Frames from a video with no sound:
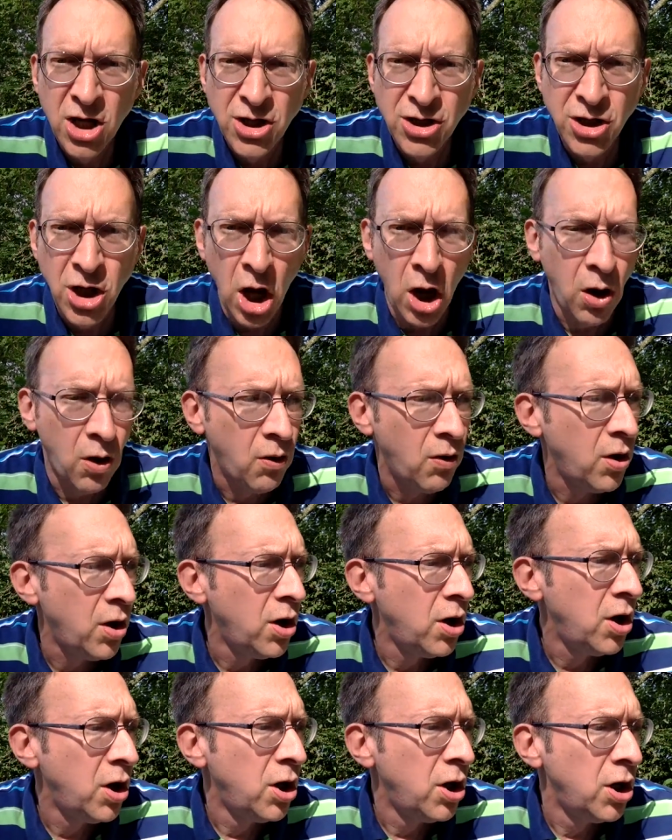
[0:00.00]
No,
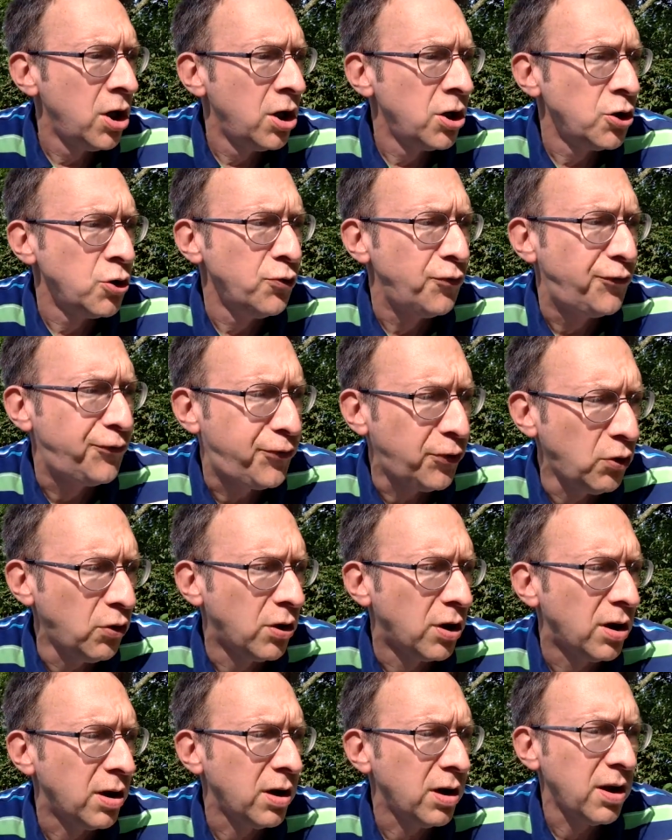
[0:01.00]
you
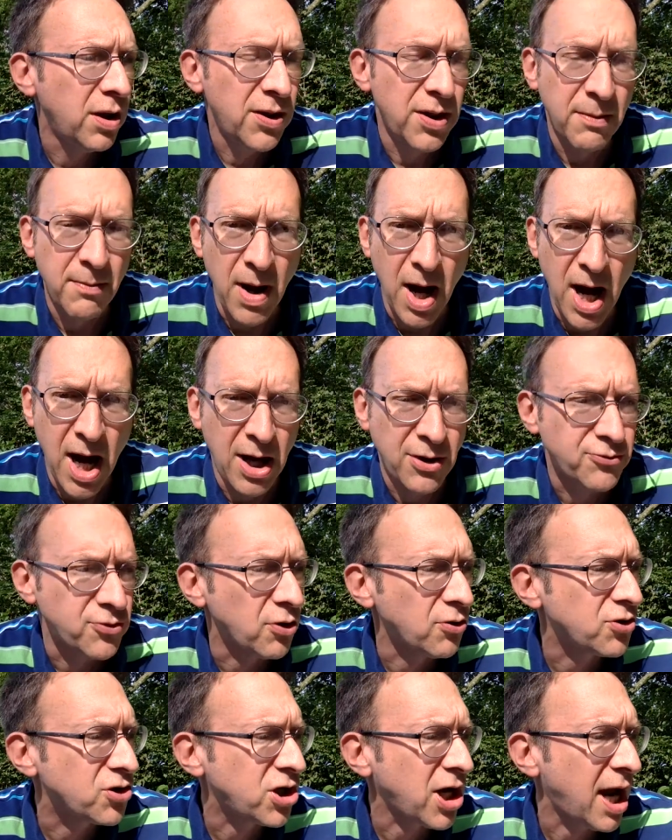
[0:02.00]
fool, the
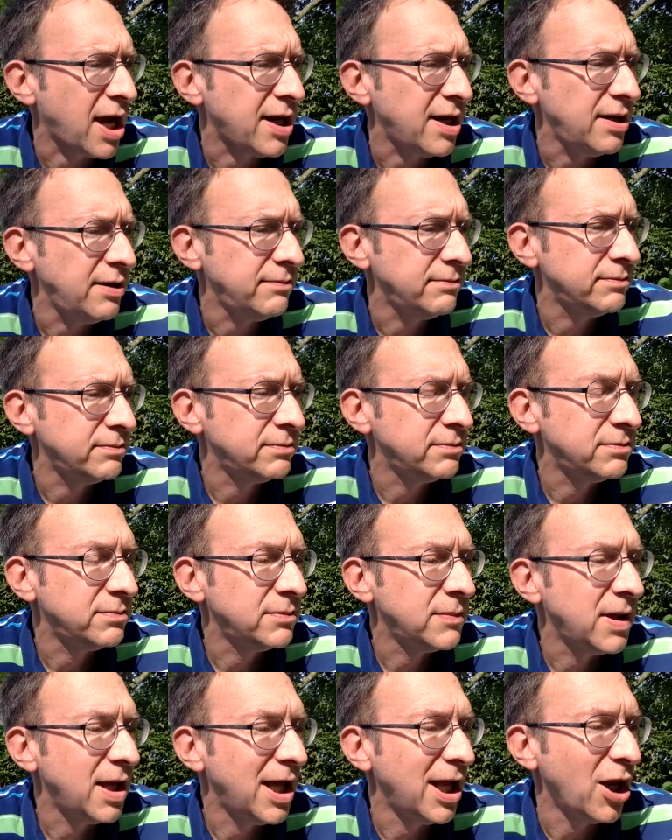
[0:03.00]
Mahandro shouted.
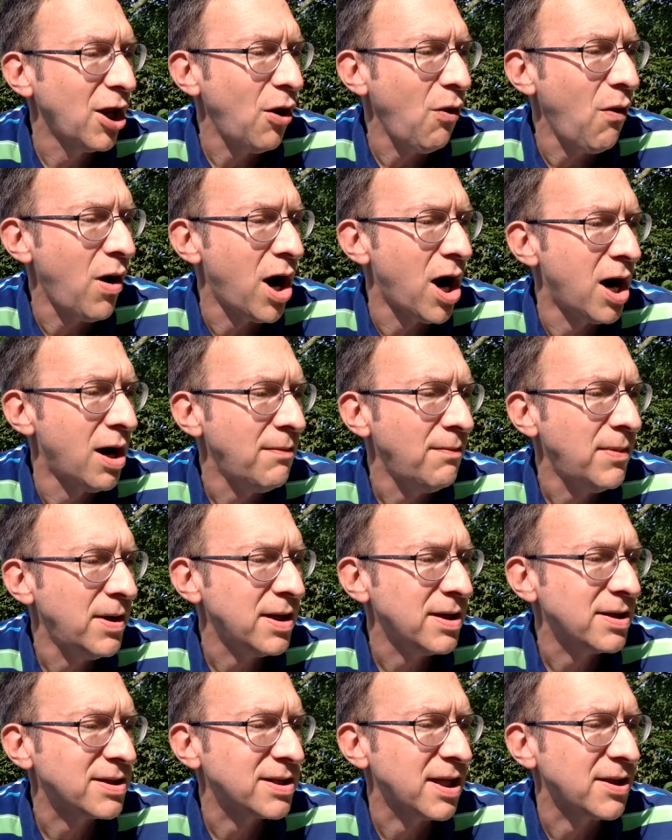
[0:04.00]
Hello, Arm,
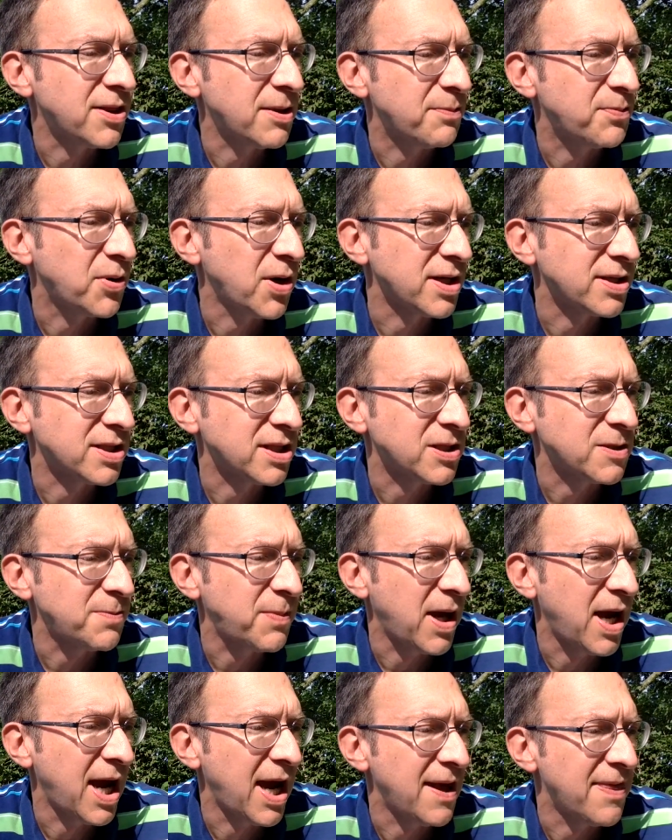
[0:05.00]
said the presence
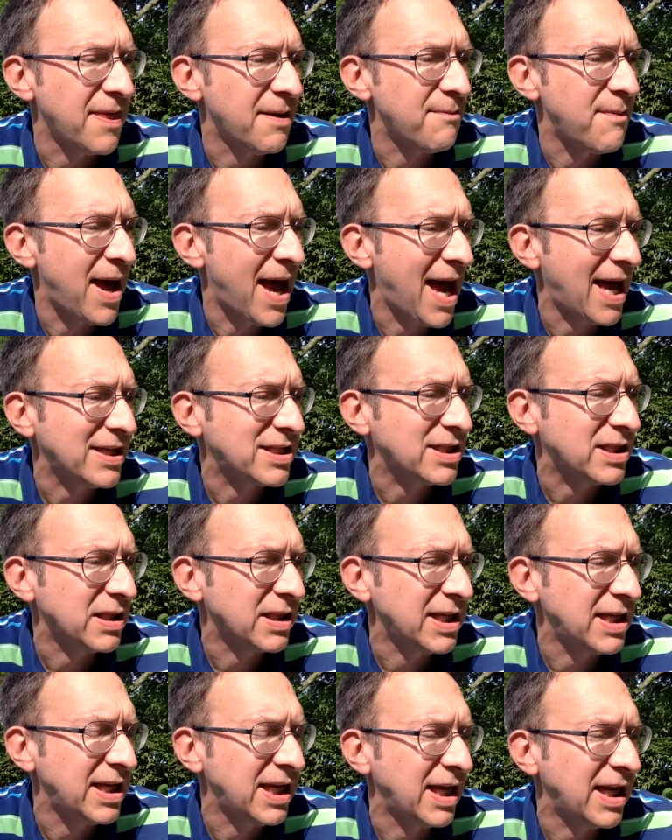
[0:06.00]
behind the mask
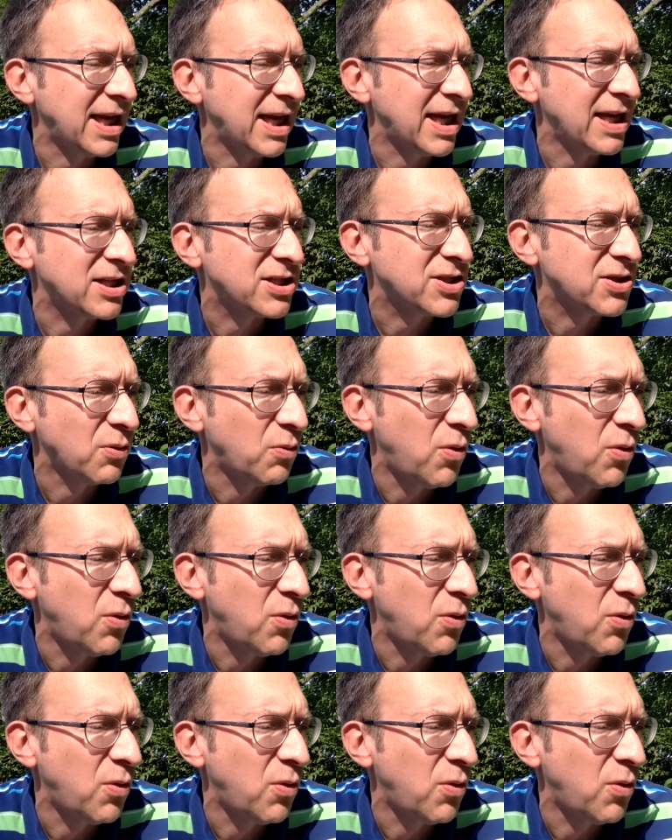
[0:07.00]
leaning against the